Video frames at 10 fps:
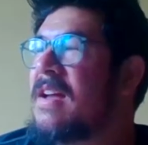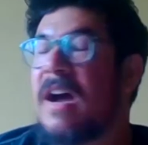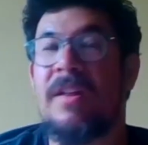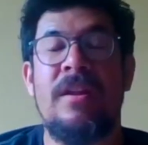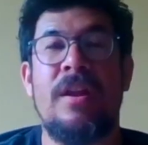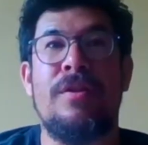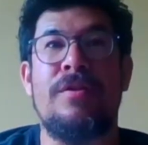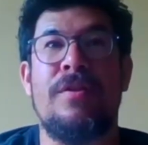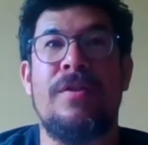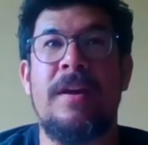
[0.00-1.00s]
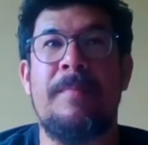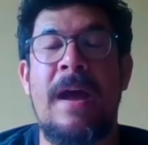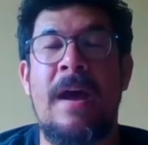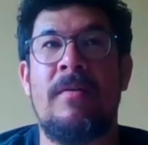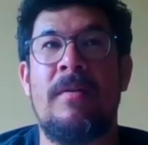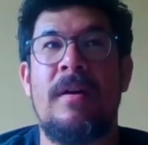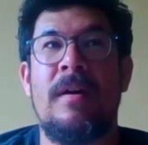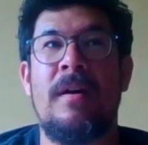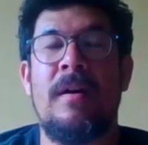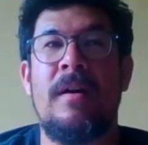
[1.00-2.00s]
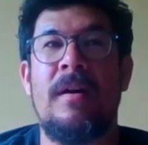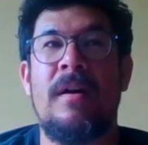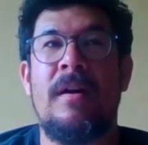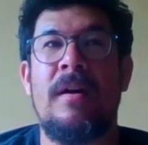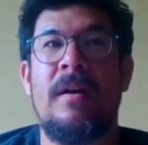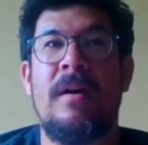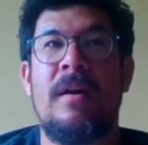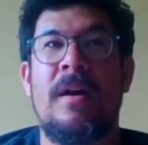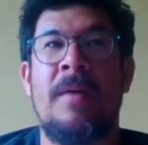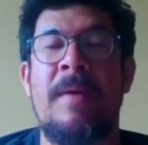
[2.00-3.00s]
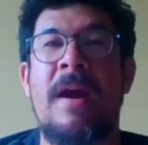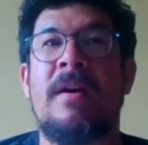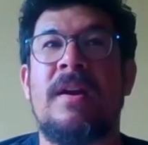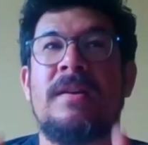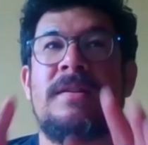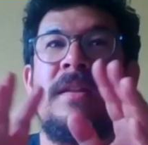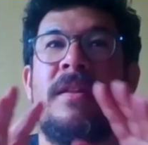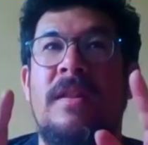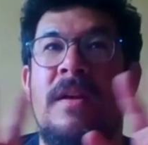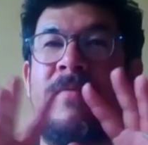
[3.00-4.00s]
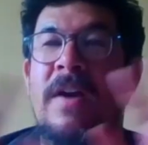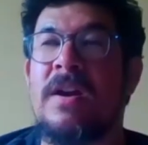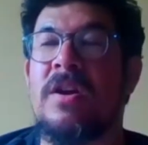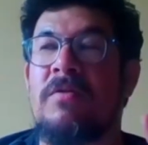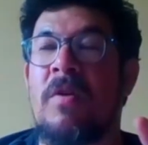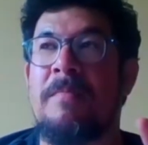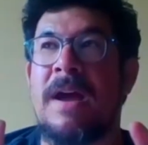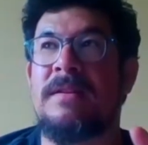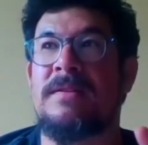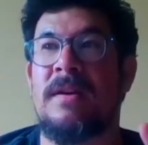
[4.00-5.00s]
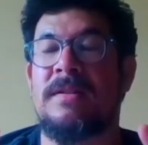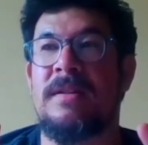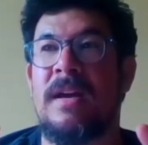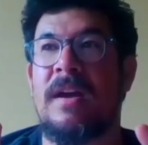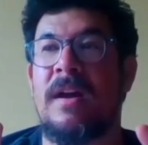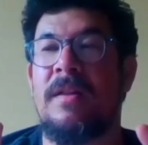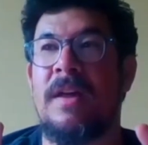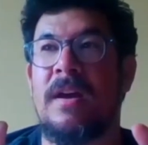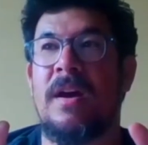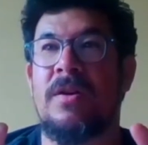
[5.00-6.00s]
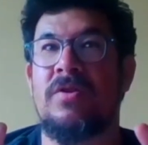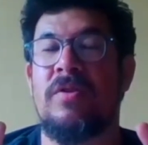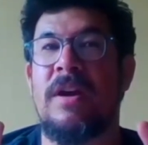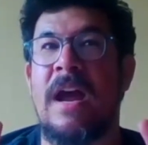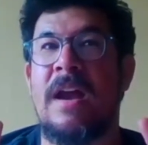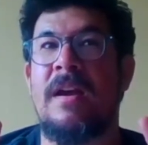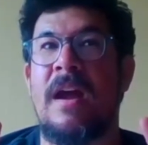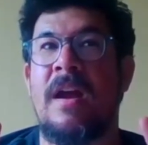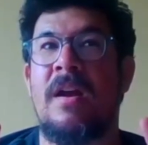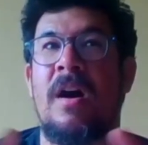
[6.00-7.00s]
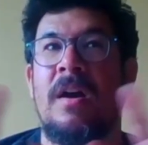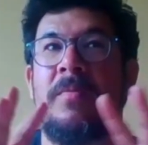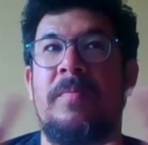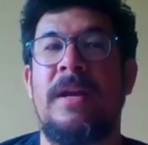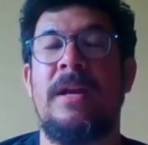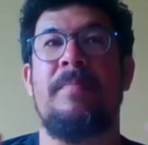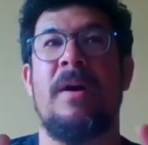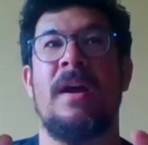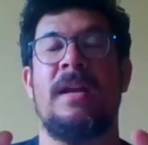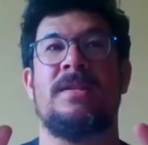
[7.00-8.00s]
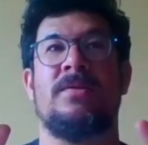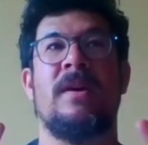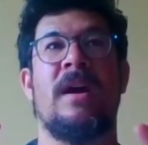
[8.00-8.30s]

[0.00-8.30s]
The thing about America is that they're very good at romanticizing their country, and I completely buy into it.